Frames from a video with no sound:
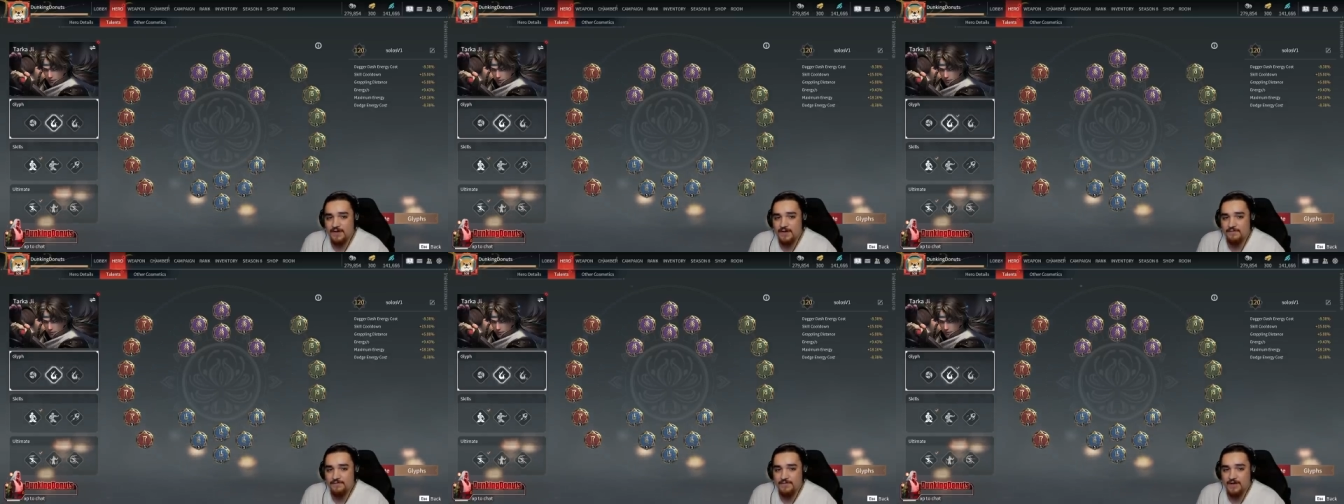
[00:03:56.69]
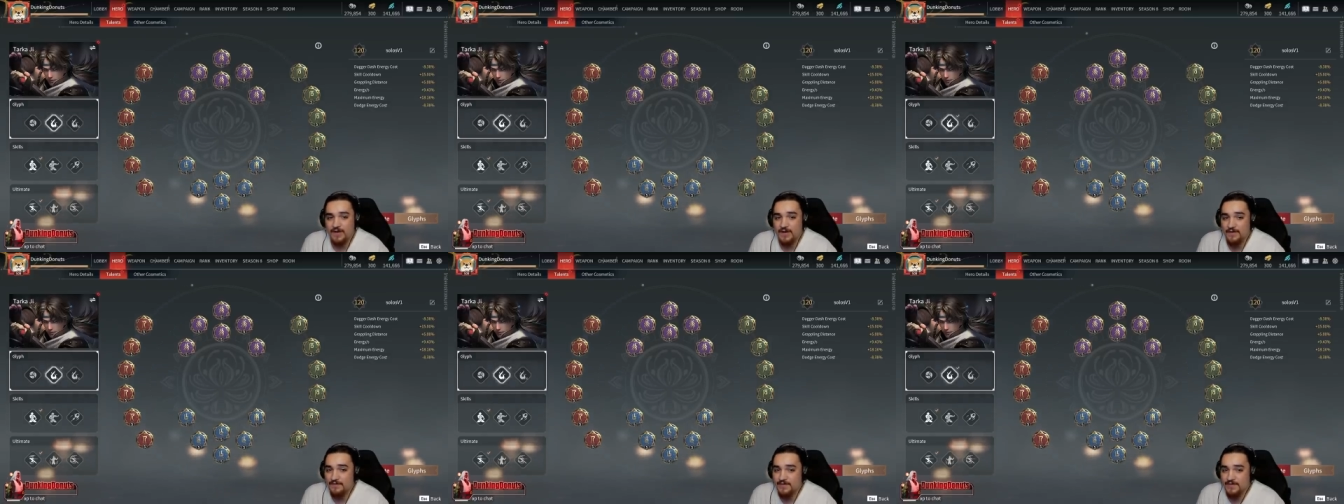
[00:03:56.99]
for
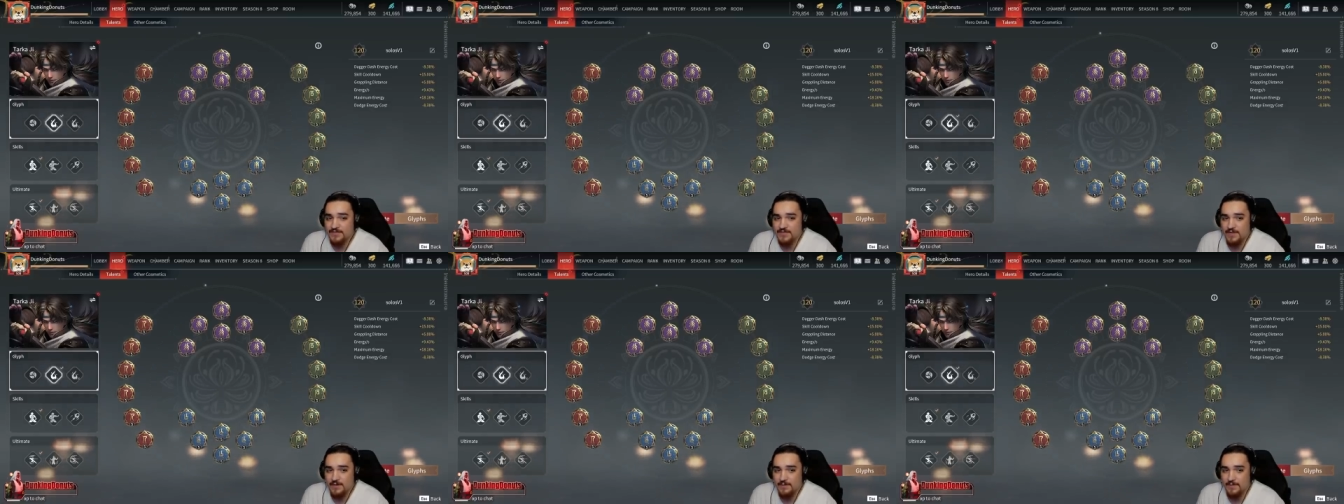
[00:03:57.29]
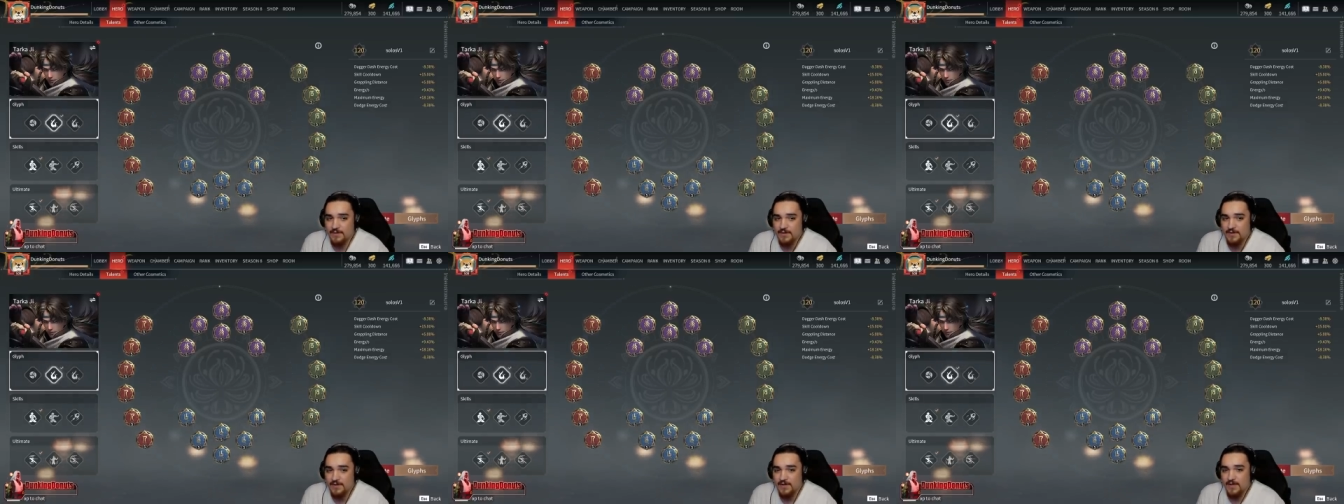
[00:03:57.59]
having
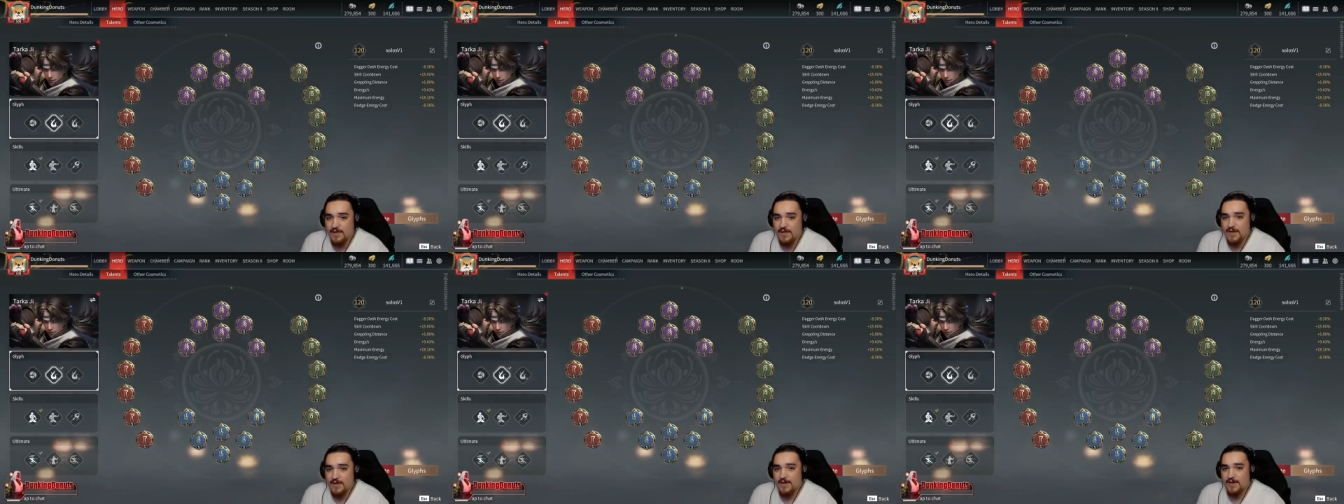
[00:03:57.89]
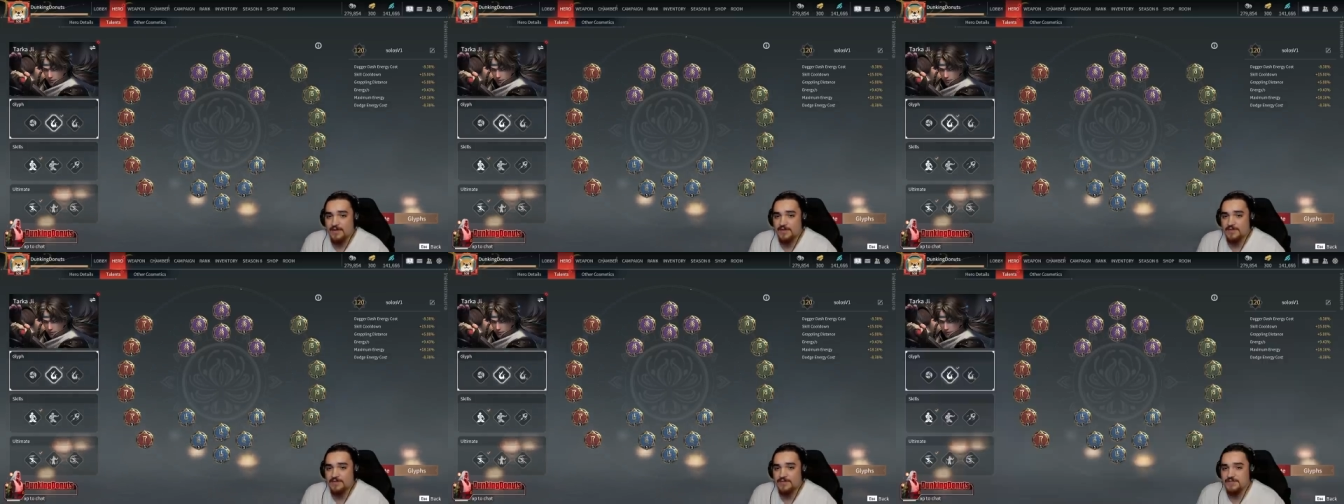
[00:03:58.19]
stamina
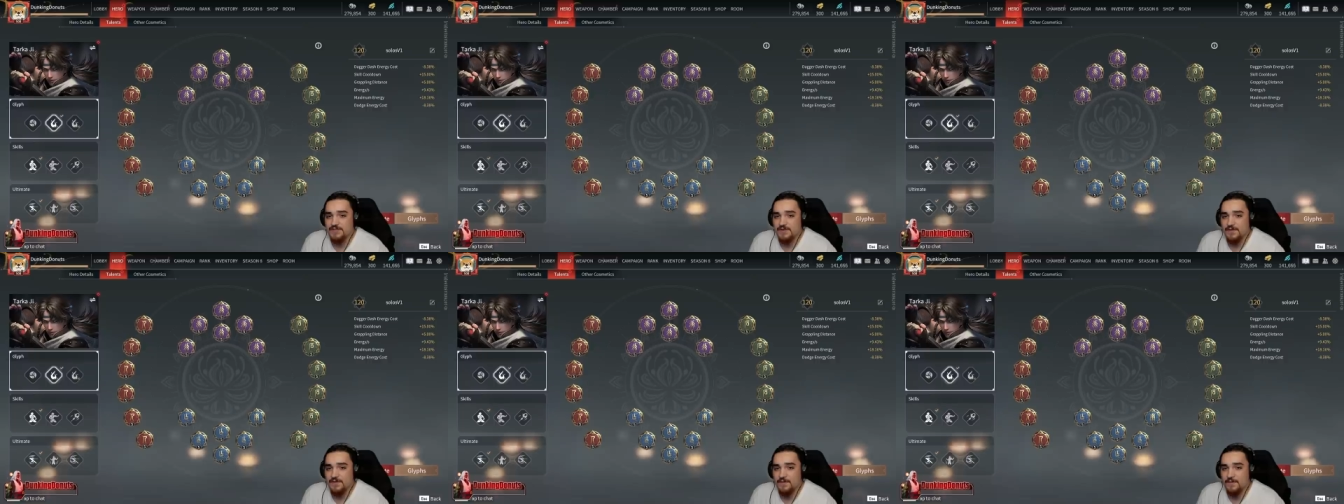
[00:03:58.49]
as